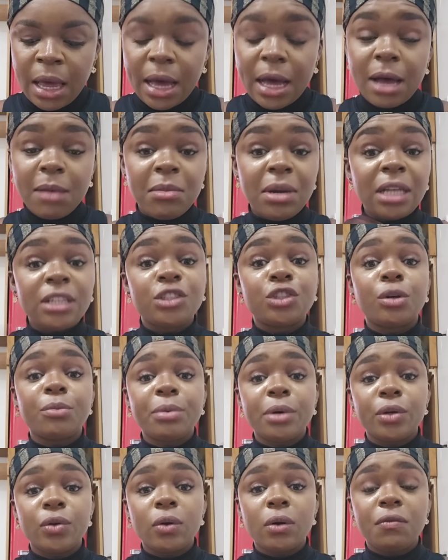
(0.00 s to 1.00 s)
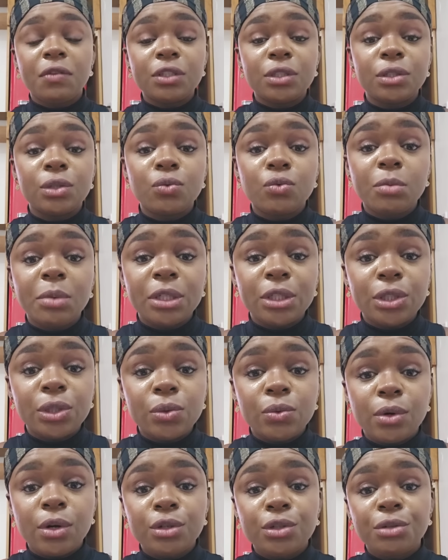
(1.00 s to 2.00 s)
um let's jump on over to the women's
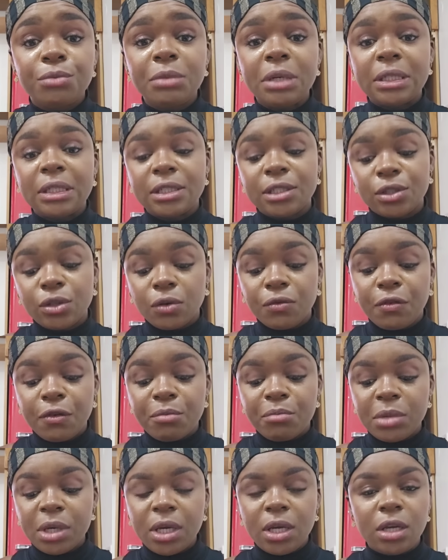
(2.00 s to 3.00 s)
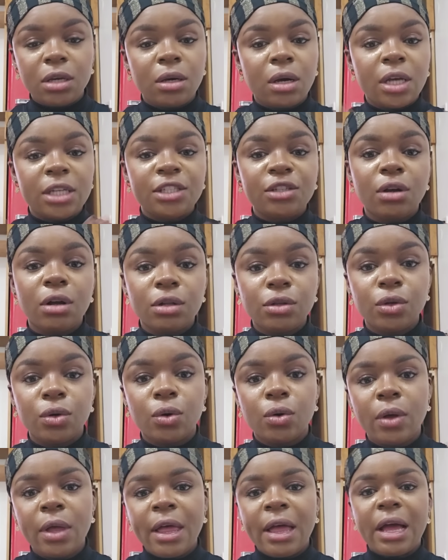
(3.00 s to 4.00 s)
200 meters now for me as y'all
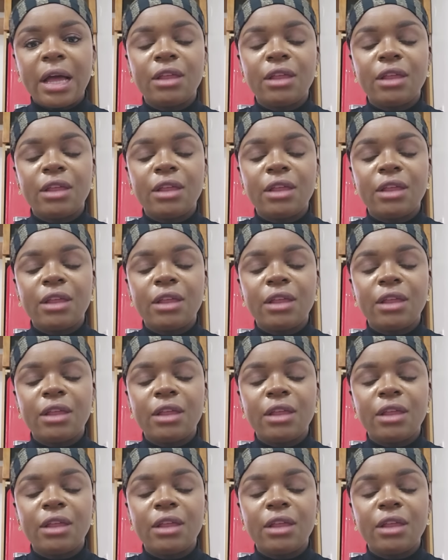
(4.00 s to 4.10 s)
know